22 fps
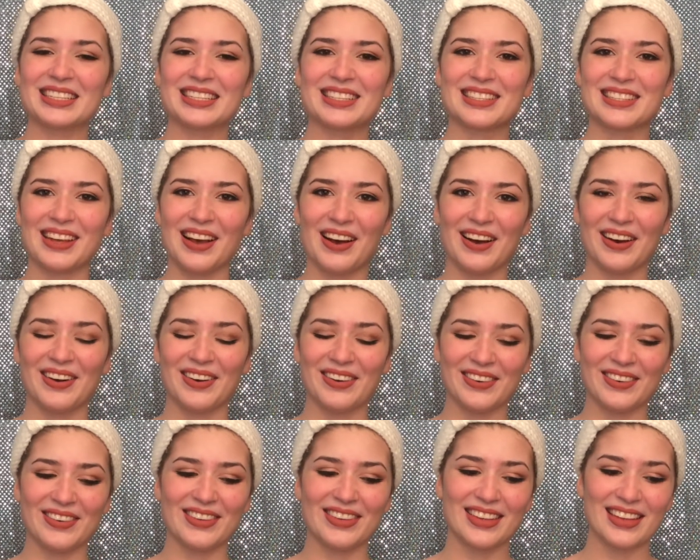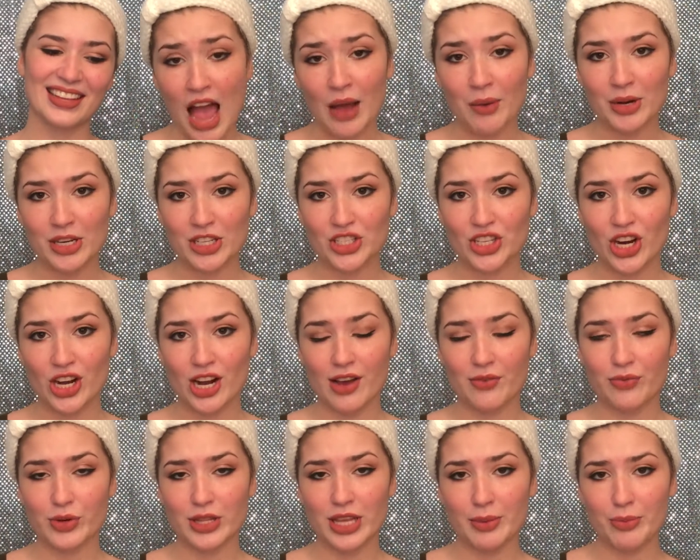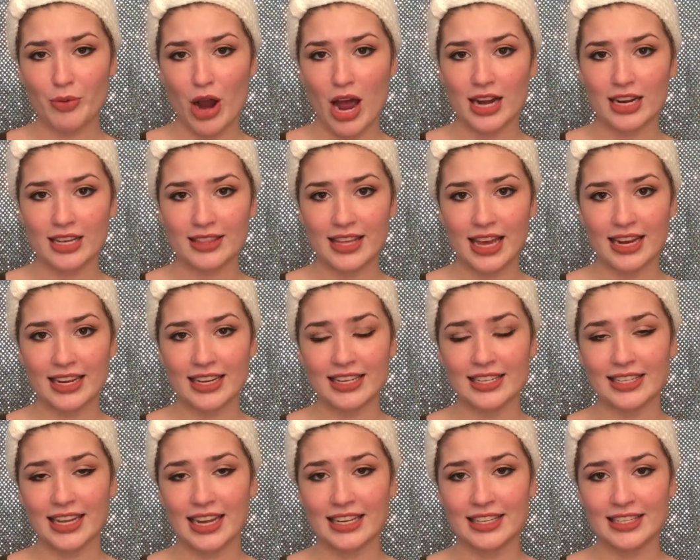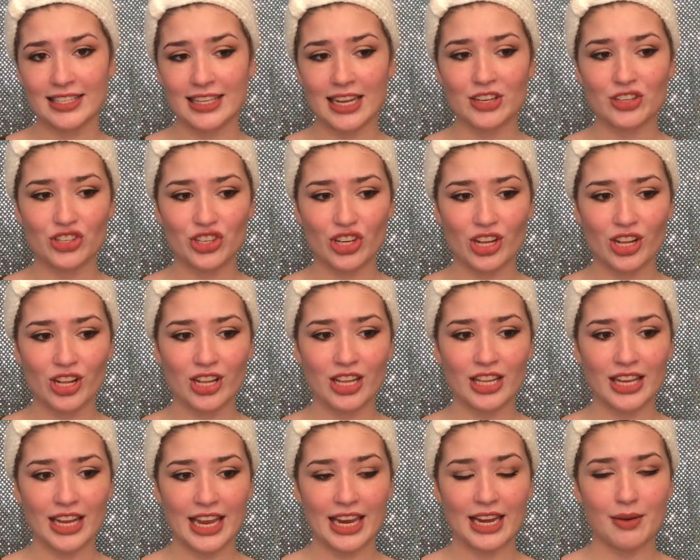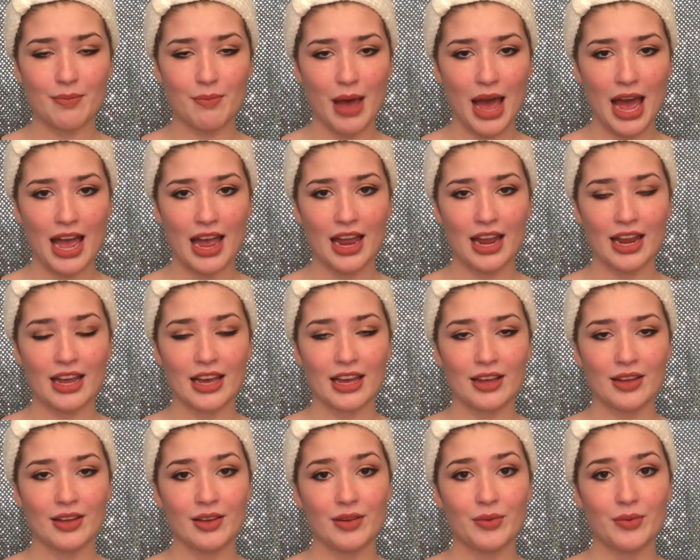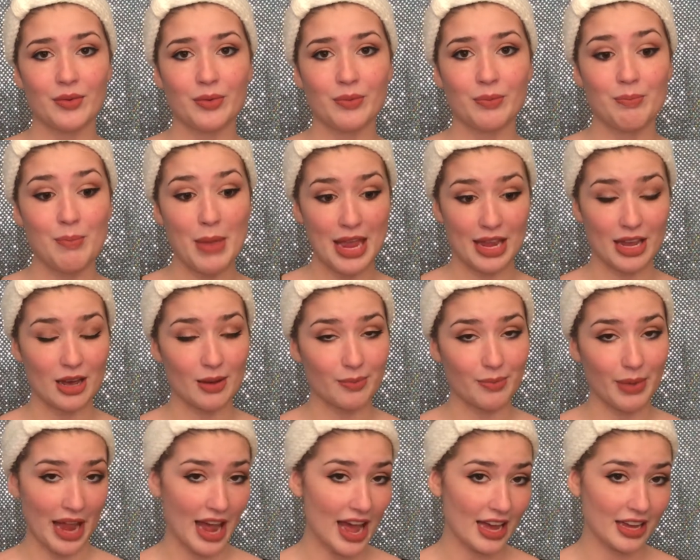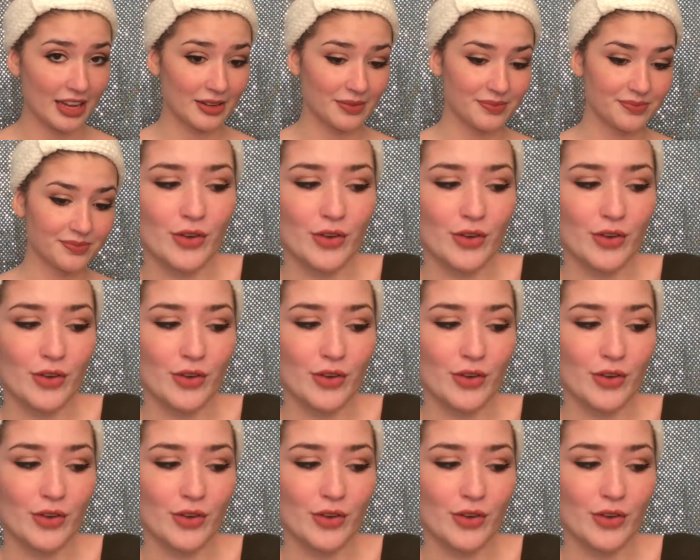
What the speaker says: So I want to start off with a product that is essential in my makeup bag.